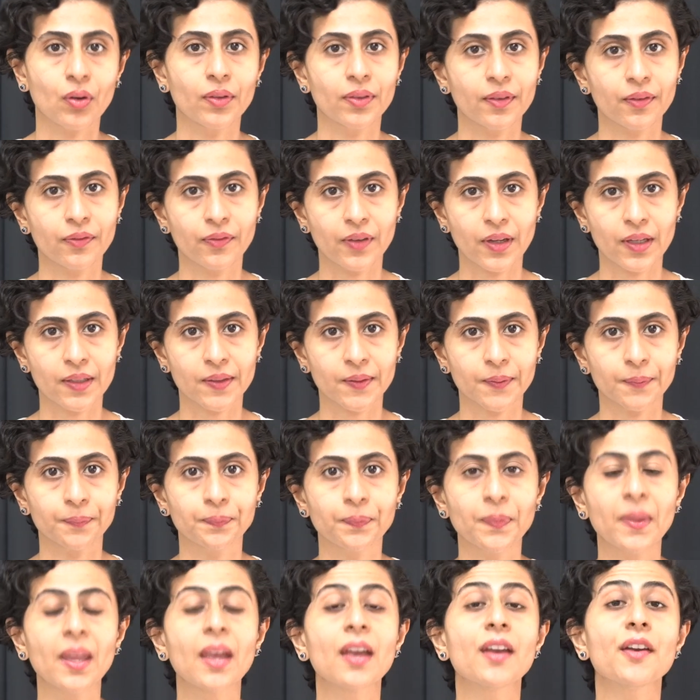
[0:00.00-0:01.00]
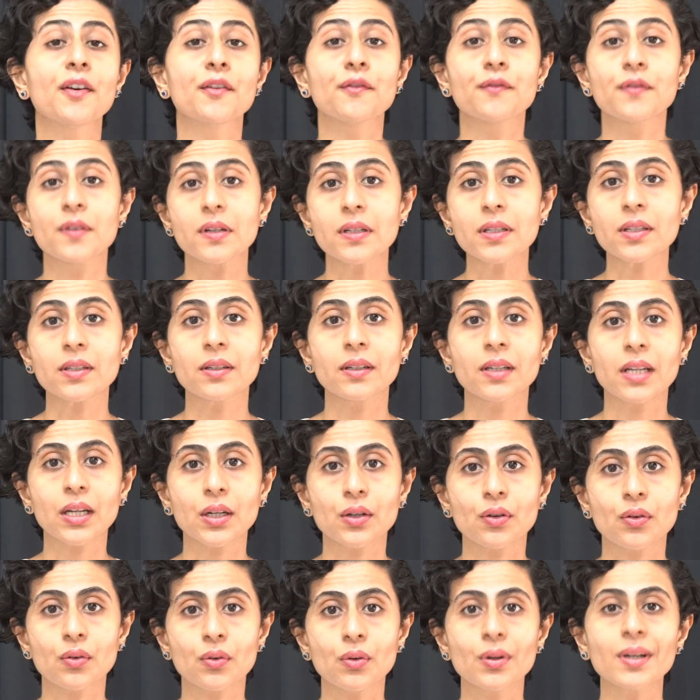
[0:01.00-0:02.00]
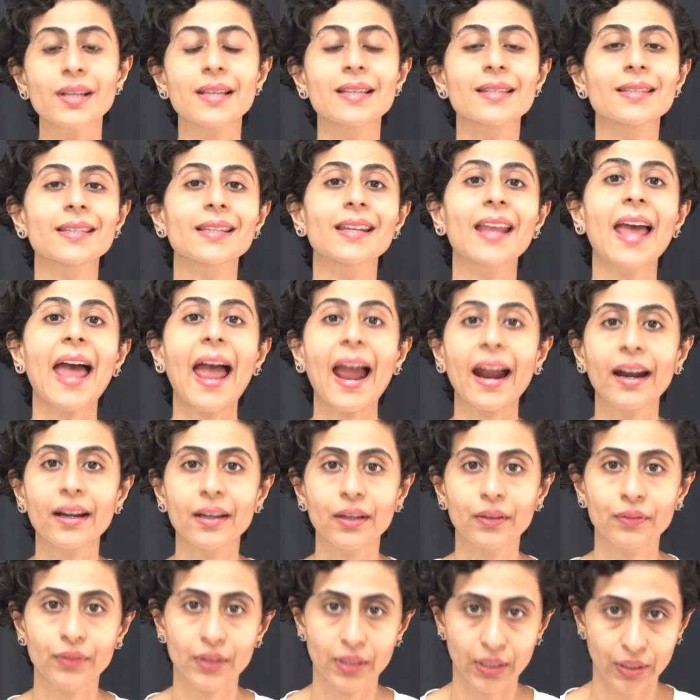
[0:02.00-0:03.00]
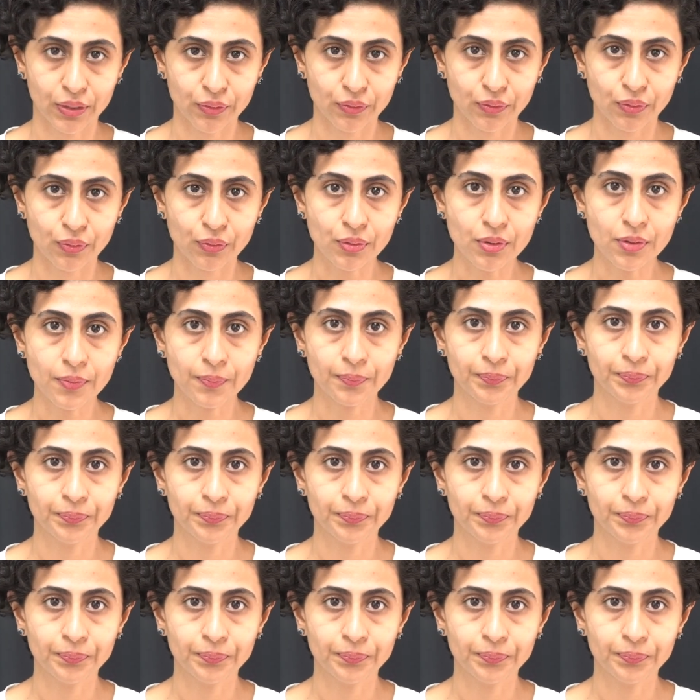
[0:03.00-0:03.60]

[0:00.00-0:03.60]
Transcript: on the face. First electrode is an active electrode